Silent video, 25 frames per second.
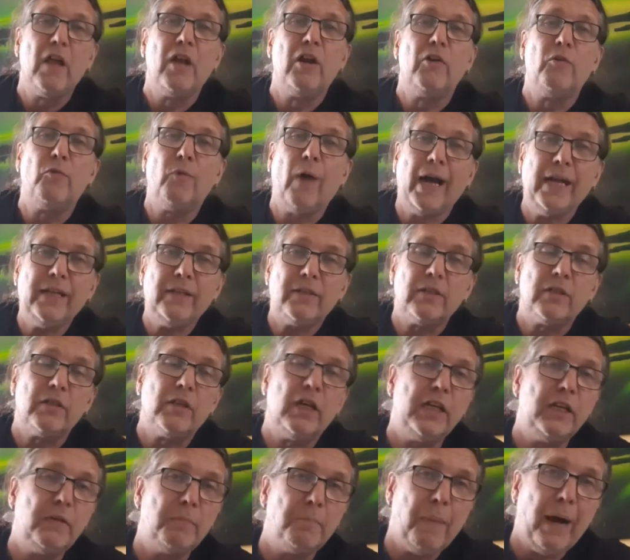right?
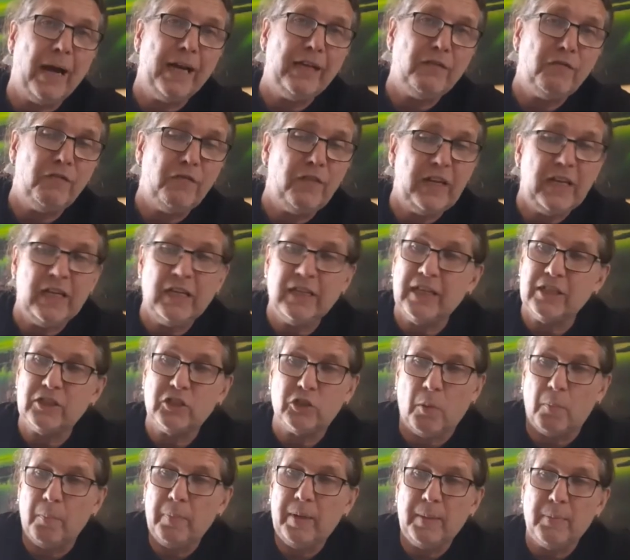It might feel that
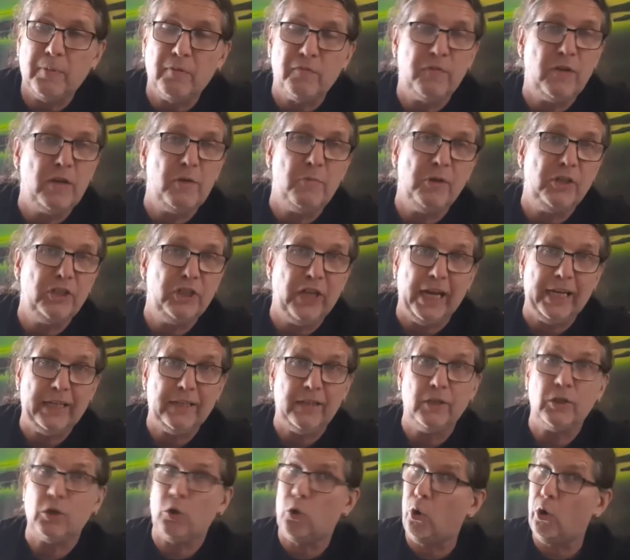some people feel
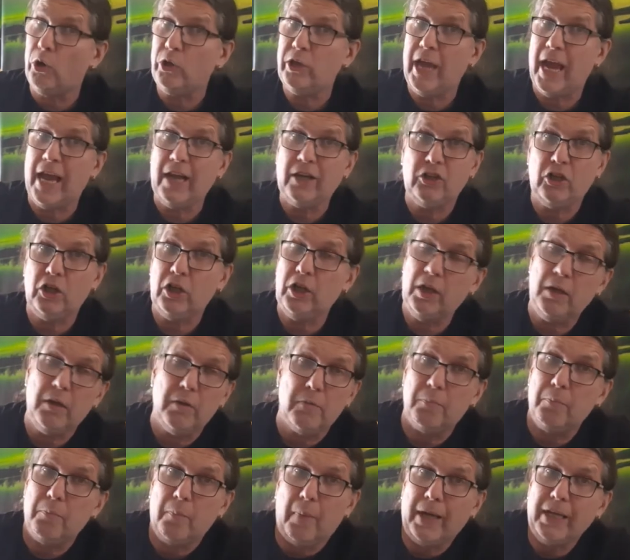rejected, or you actually
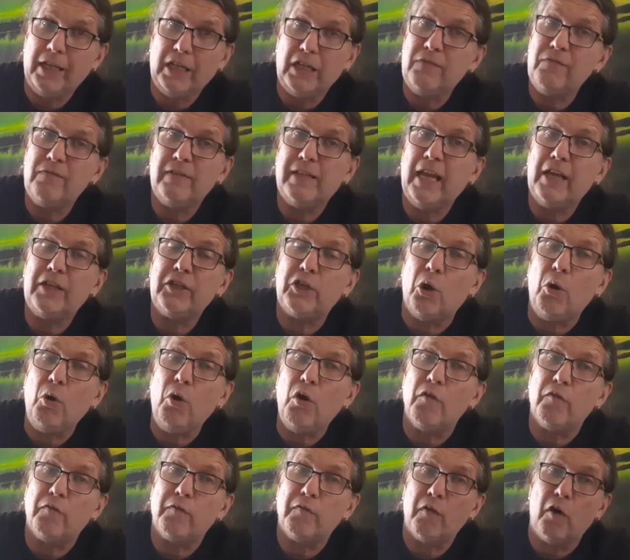might even let go
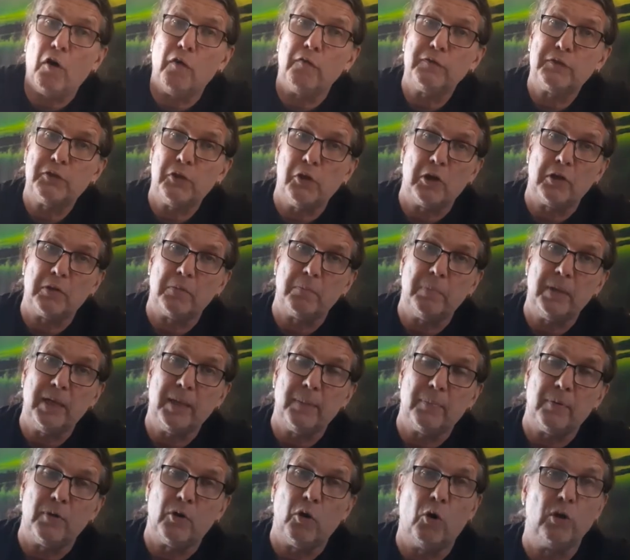of, of certain
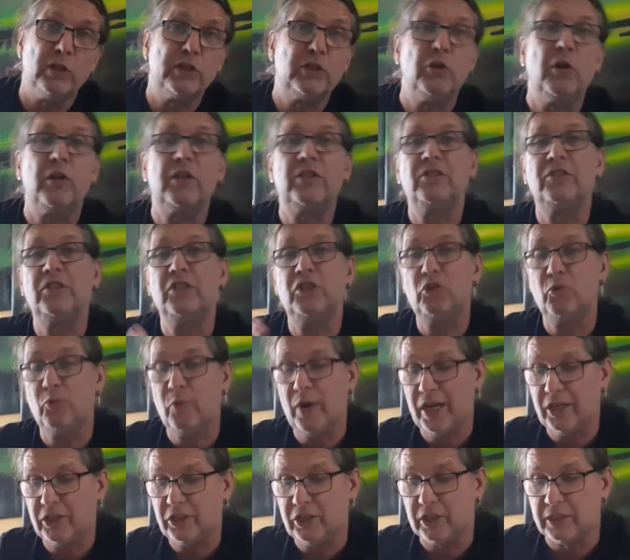people or certain
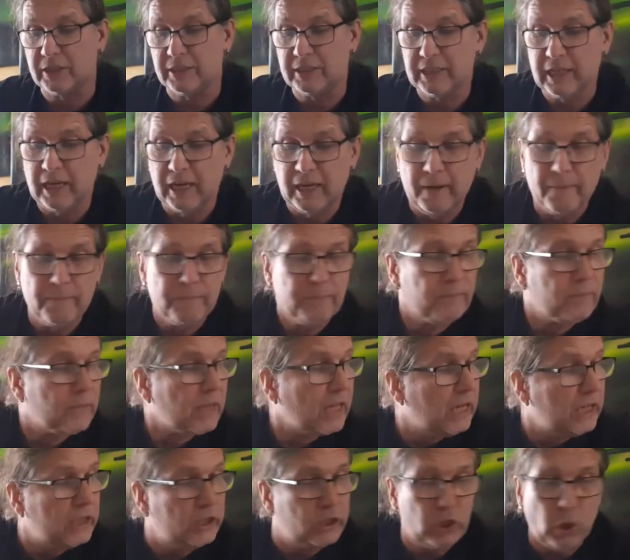situations.
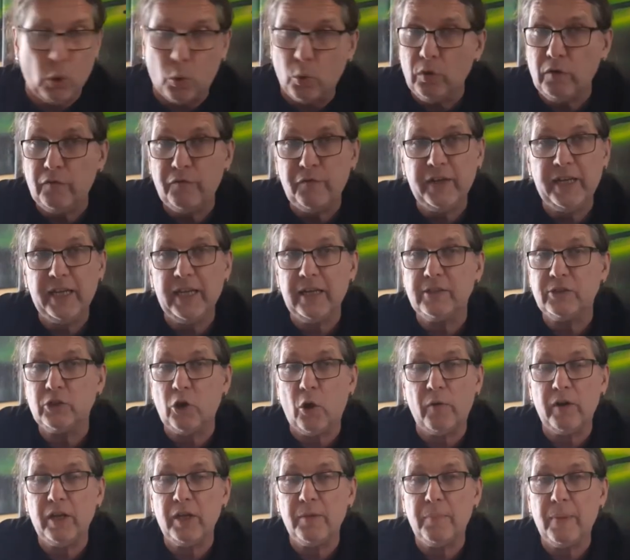Don't feel
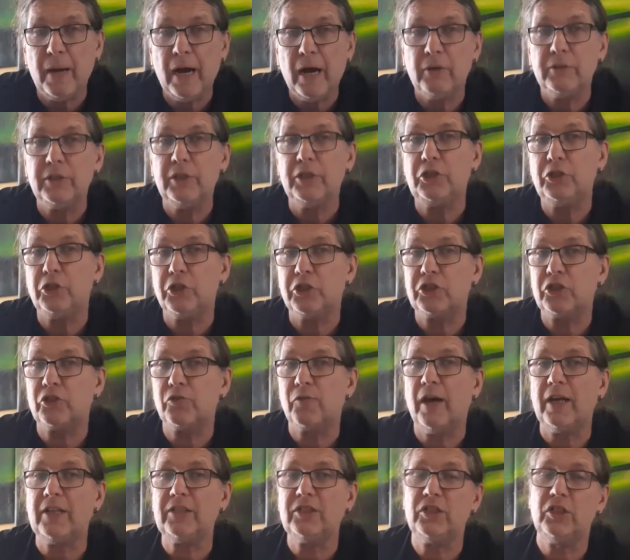sorry about it, just
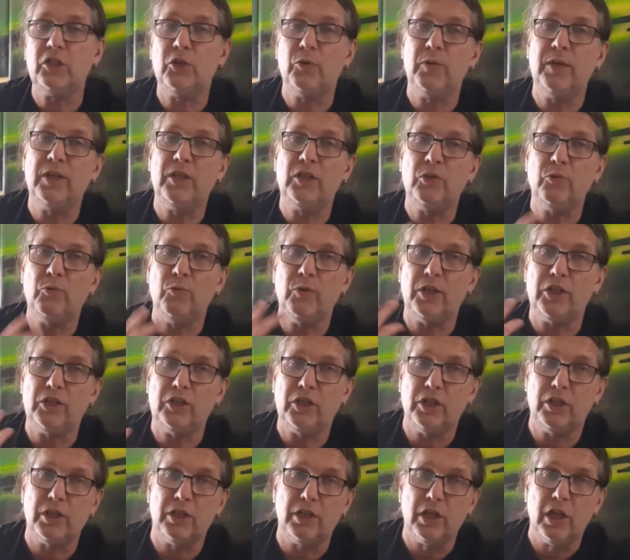trust your
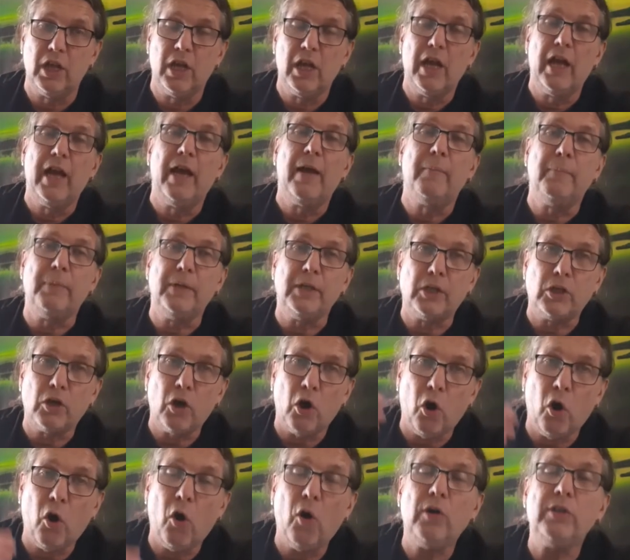intuition
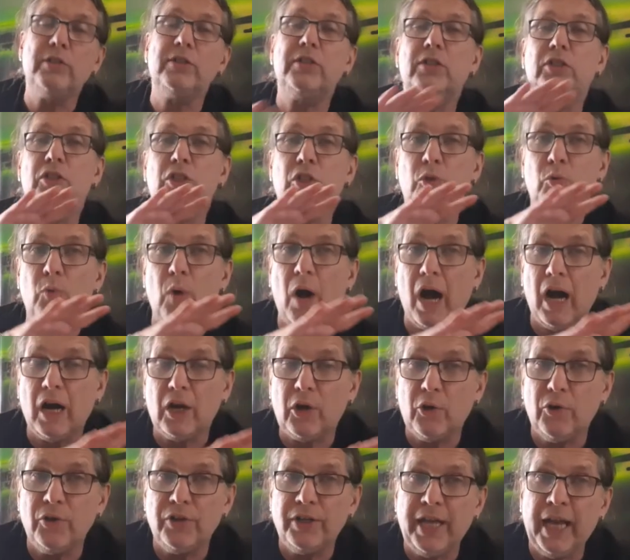because you are
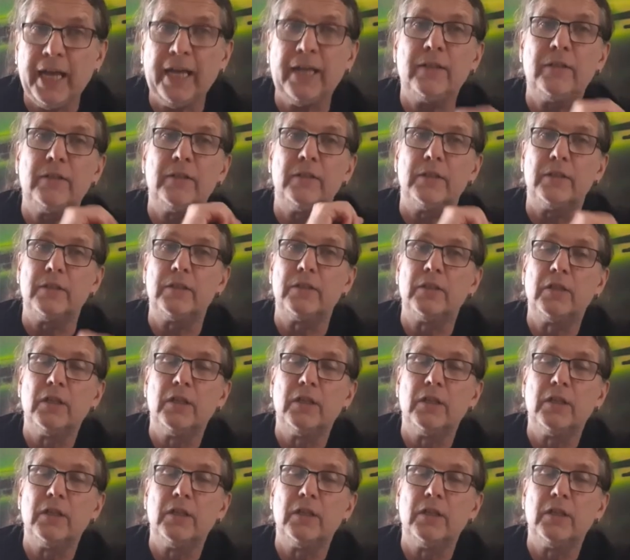connected